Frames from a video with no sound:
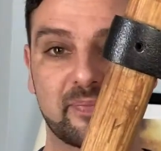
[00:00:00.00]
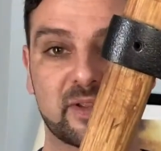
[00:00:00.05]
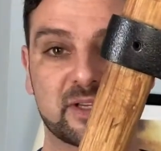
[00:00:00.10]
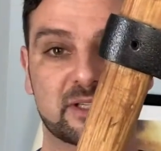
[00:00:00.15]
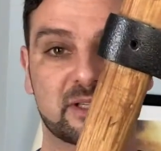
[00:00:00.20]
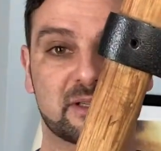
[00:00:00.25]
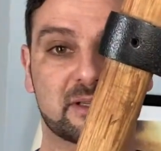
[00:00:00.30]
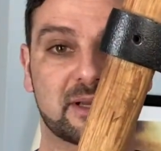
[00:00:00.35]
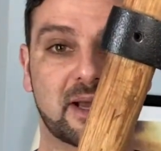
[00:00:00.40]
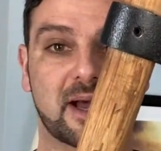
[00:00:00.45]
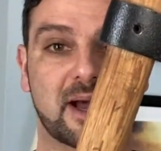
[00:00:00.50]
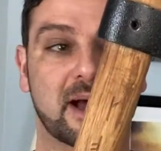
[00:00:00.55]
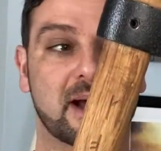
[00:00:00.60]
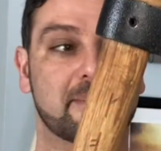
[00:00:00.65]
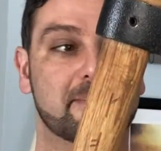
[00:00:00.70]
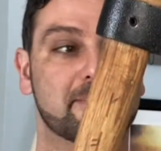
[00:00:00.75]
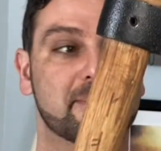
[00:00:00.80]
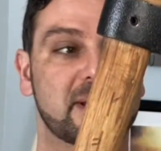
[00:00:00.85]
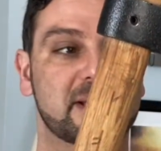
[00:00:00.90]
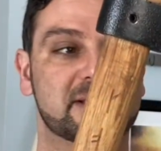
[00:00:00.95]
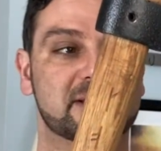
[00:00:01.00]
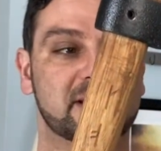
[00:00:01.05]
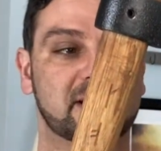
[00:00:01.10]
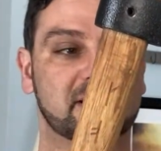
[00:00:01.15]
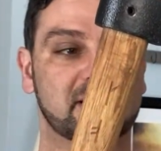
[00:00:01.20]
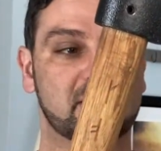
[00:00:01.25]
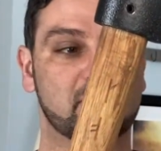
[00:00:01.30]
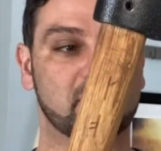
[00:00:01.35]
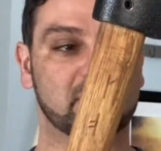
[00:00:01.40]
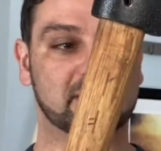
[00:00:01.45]
This is
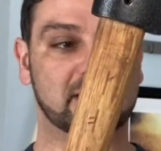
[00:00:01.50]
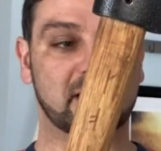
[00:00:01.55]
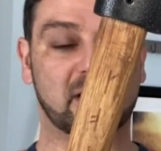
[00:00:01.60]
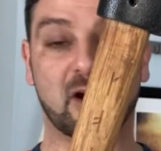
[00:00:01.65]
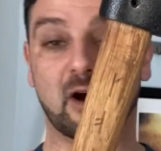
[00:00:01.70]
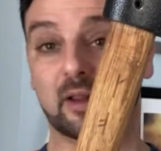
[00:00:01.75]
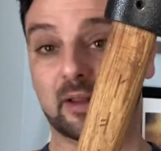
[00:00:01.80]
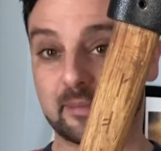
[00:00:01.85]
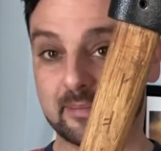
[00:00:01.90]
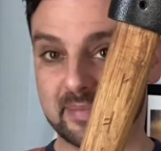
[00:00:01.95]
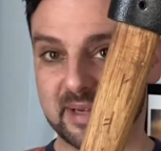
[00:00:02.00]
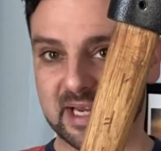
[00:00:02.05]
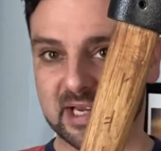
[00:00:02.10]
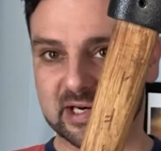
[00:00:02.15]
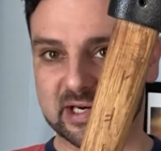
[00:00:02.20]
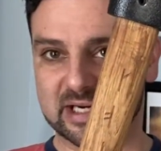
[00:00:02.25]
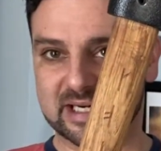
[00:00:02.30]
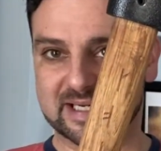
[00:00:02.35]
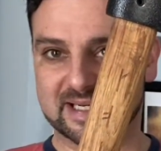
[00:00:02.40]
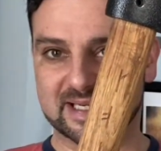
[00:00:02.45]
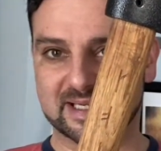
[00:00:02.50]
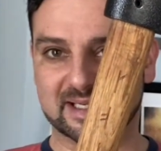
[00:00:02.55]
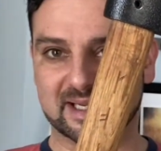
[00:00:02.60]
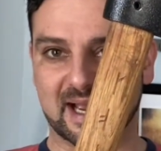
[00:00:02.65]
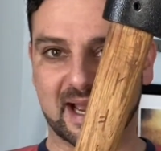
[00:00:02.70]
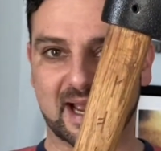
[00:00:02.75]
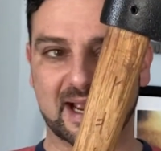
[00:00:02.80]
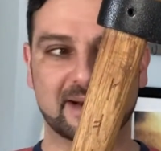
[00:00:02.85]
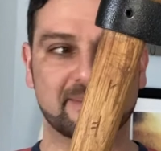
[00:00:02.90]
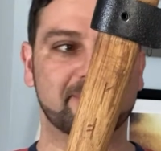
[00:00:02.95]
basically what they call a bearded
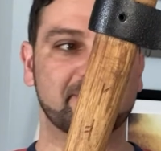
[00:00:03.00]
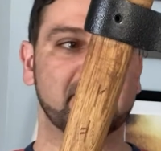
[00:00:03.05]
design.